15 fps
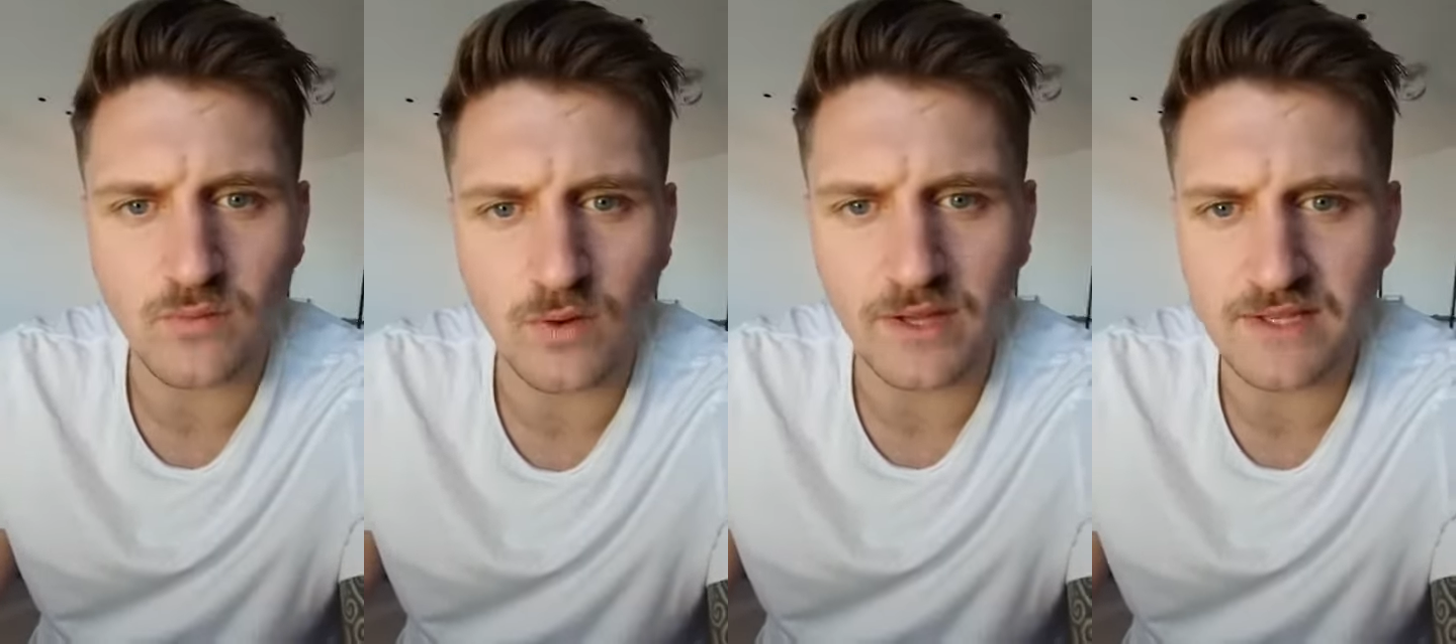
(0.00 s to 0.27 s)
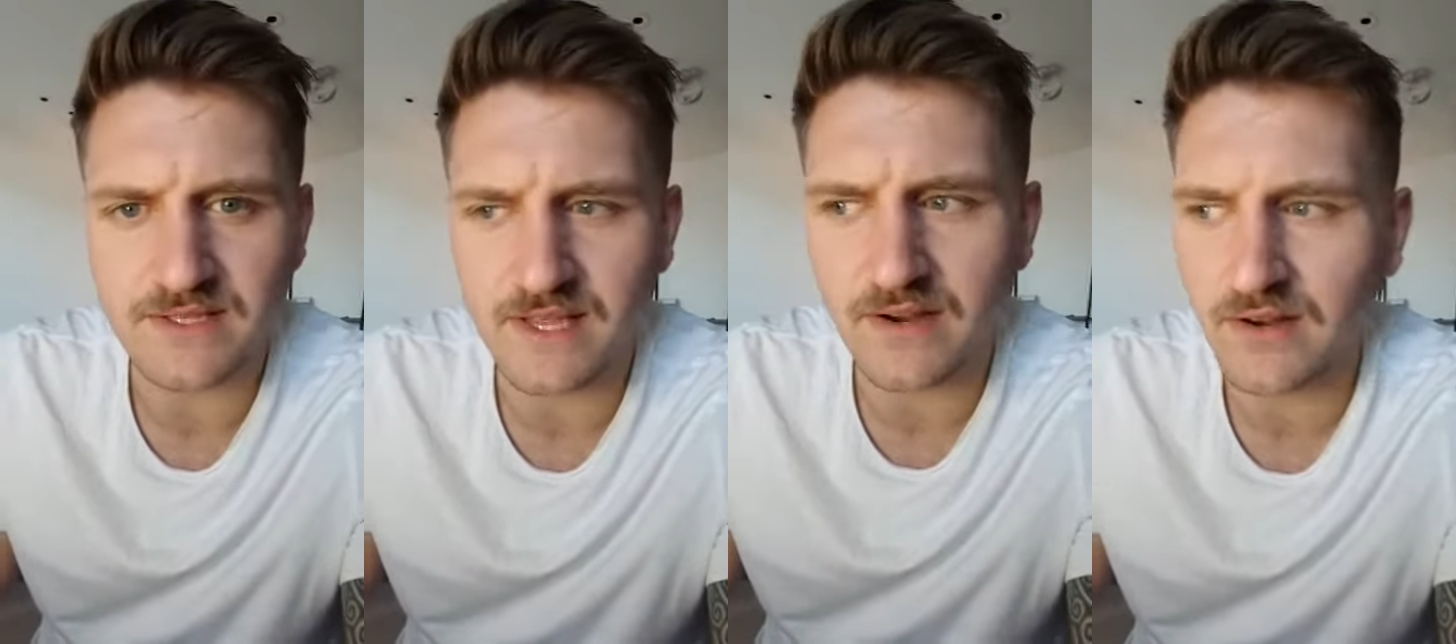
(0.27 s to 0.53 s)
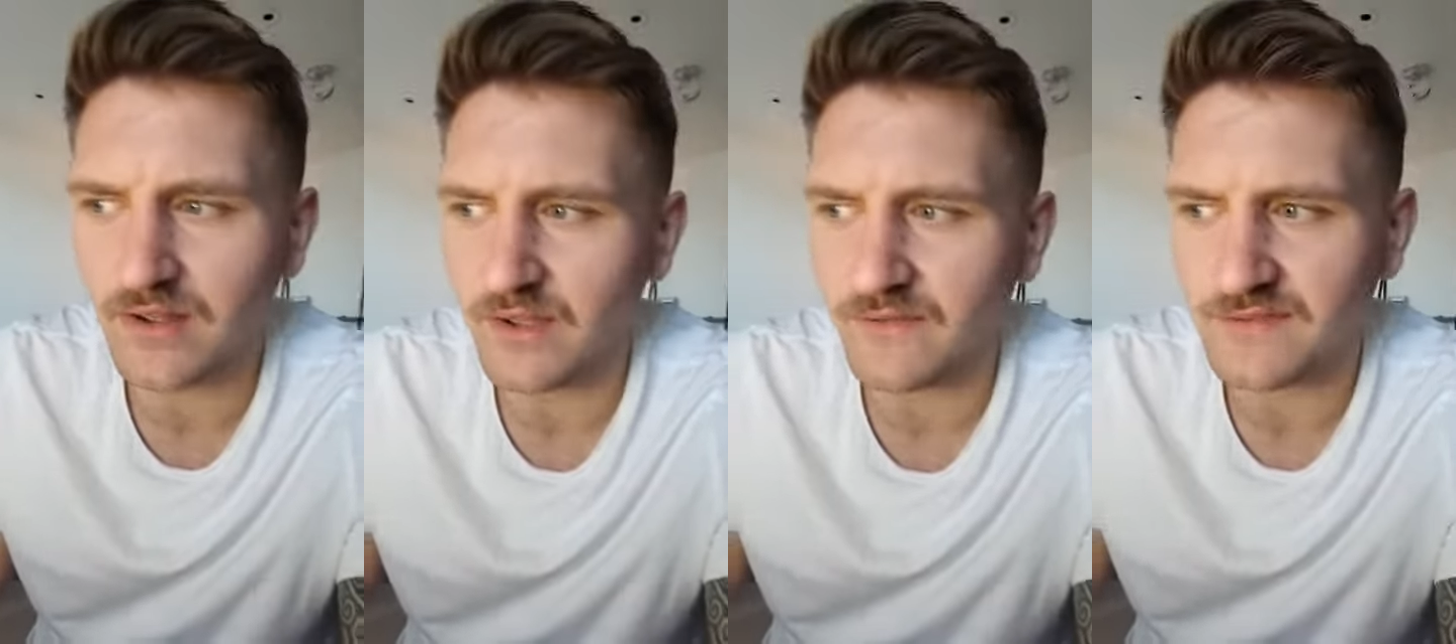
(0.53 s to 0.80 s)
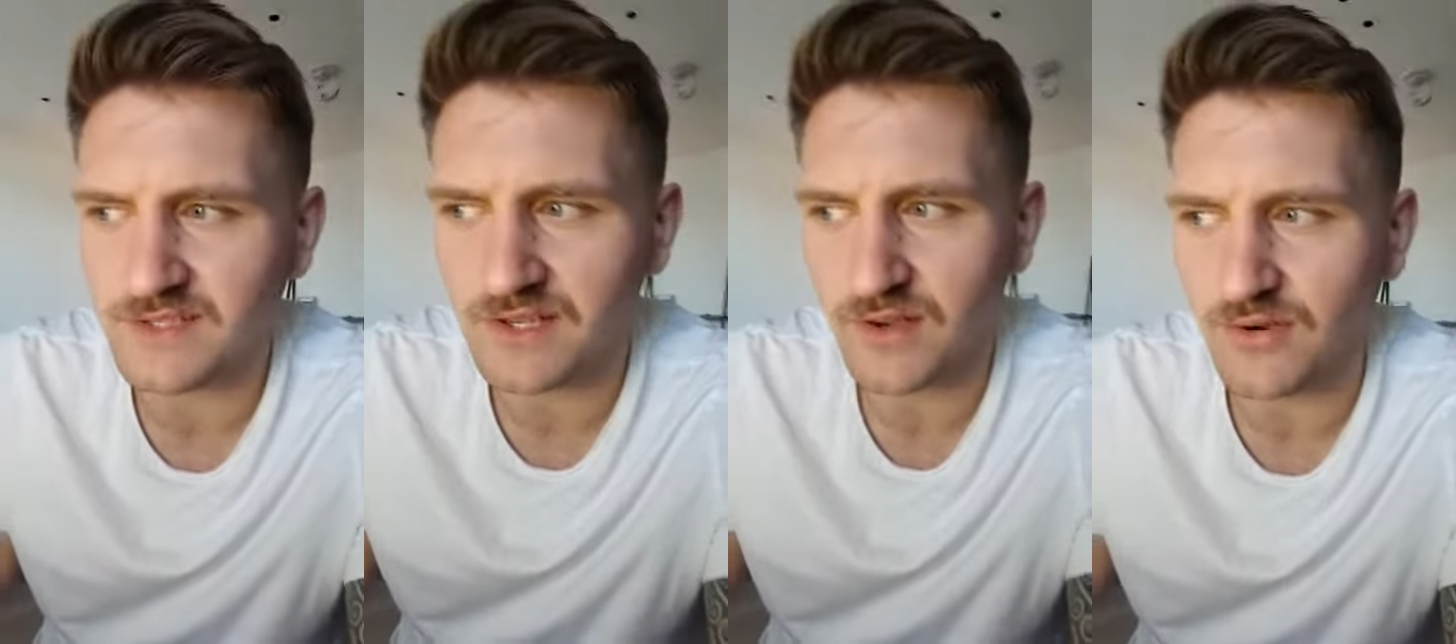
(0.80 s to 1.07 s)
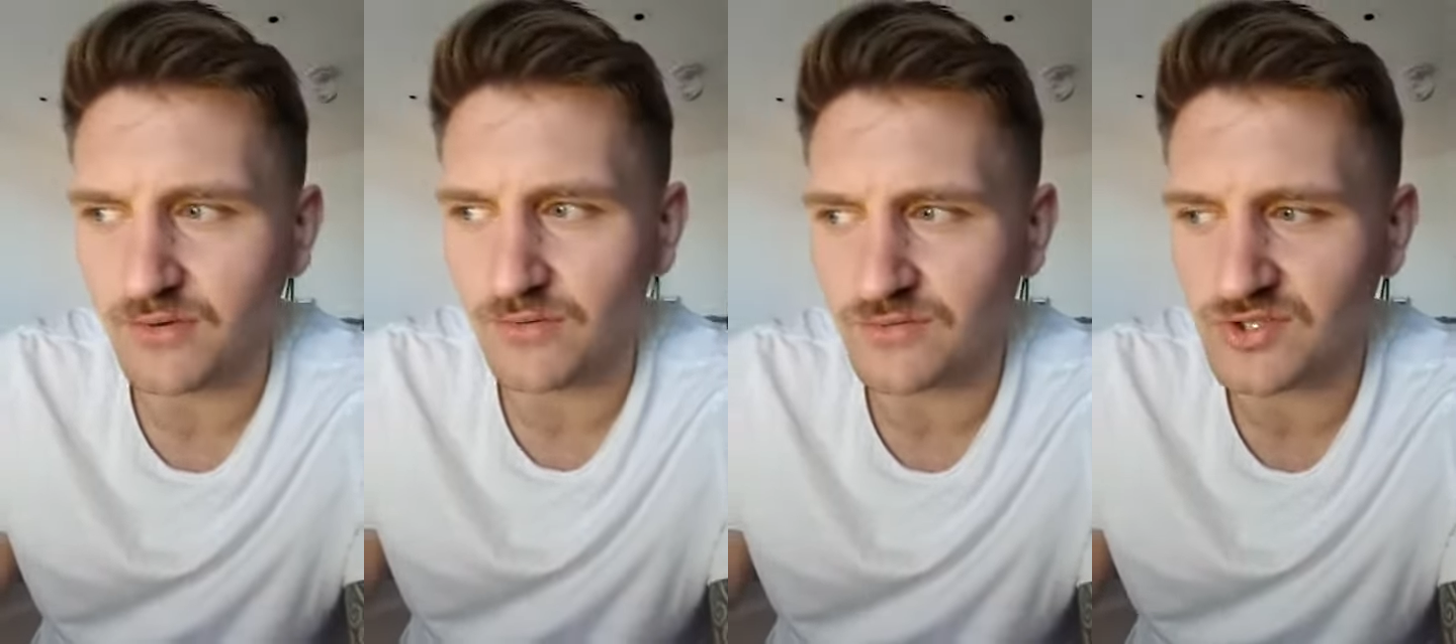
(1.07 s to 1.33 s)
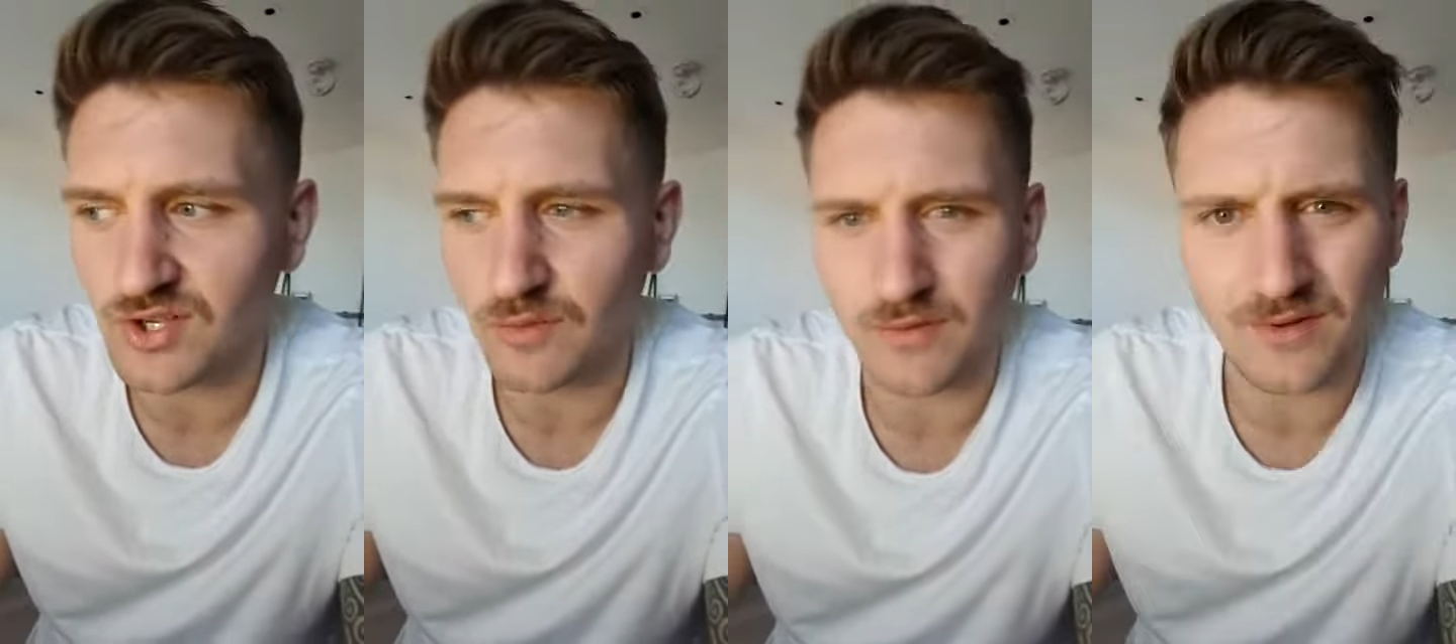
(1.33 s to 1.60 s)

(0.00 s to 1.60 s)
Why is their life so so